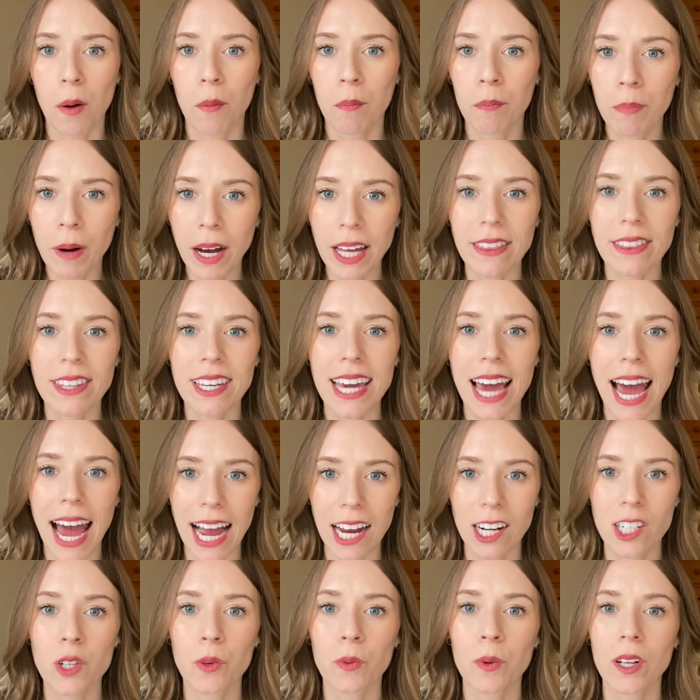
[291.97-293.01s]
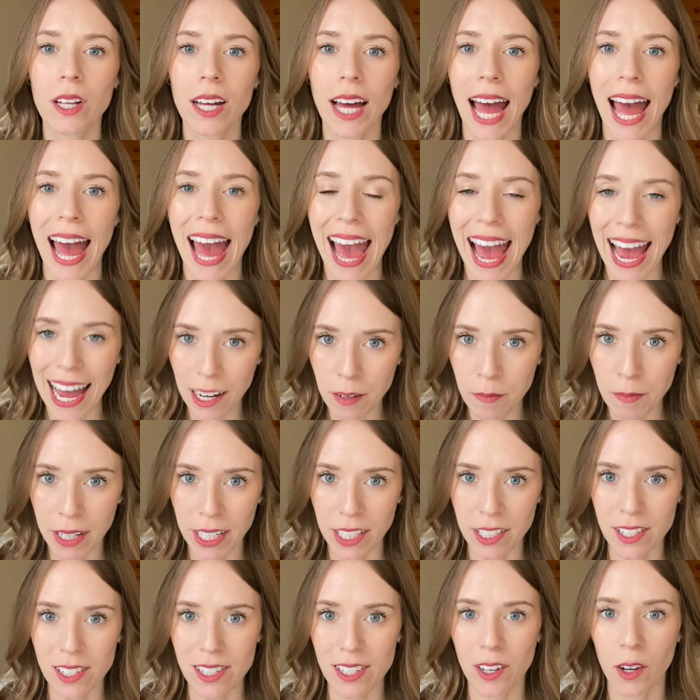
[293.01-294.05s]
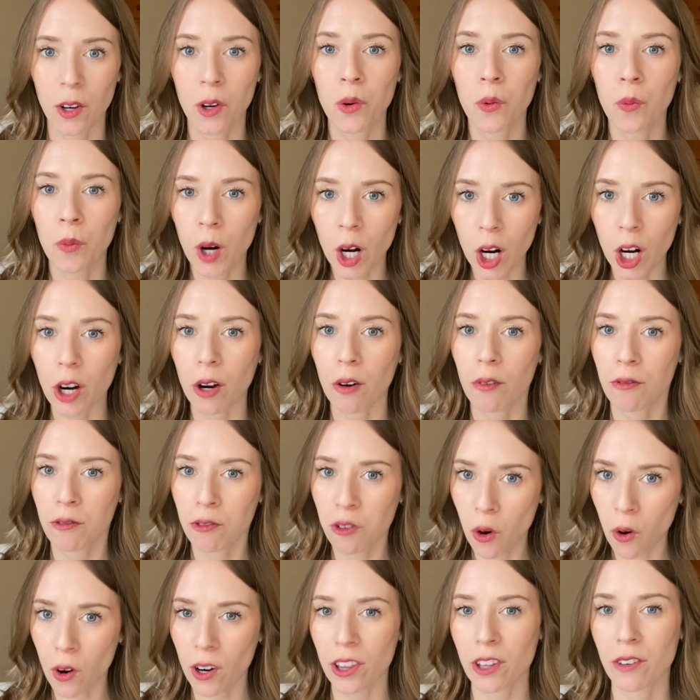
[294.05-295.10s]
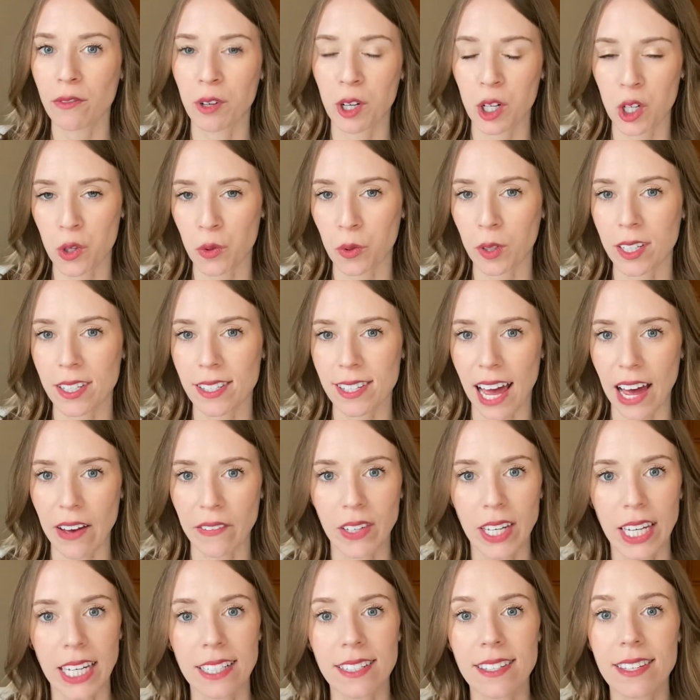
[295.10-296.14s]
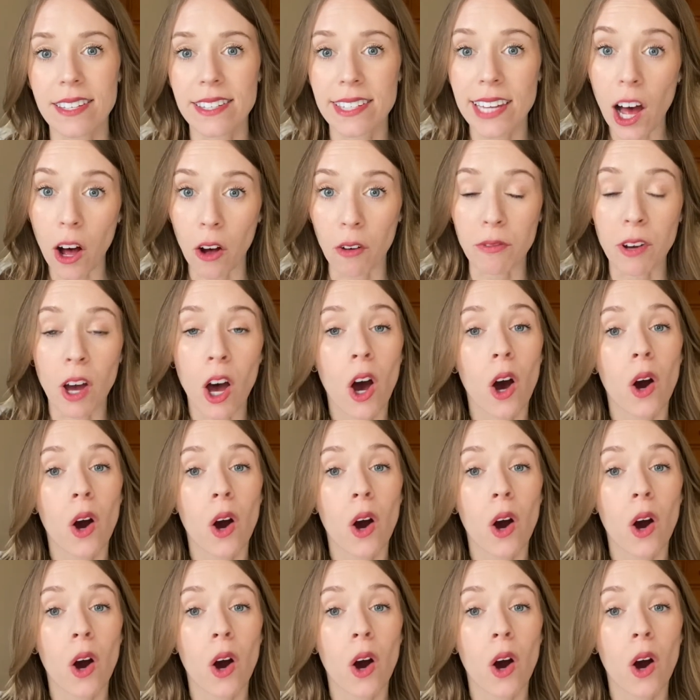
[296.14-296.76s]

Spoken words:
but the actual admins who work for the Virtual Savvy itself,